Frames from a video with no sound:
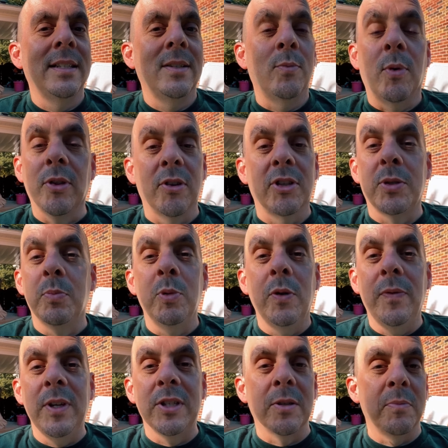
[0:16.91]
whether it's
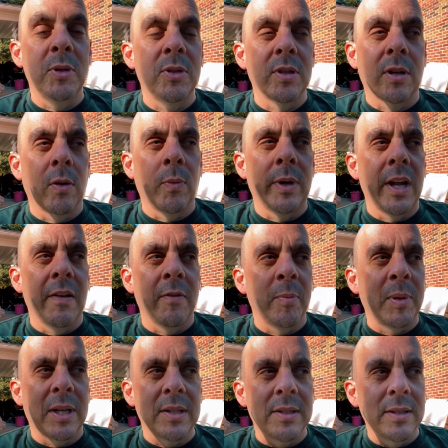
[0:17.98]
movies or music or whatever,
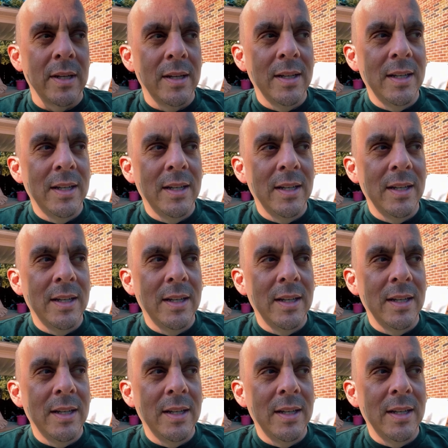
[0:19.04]
because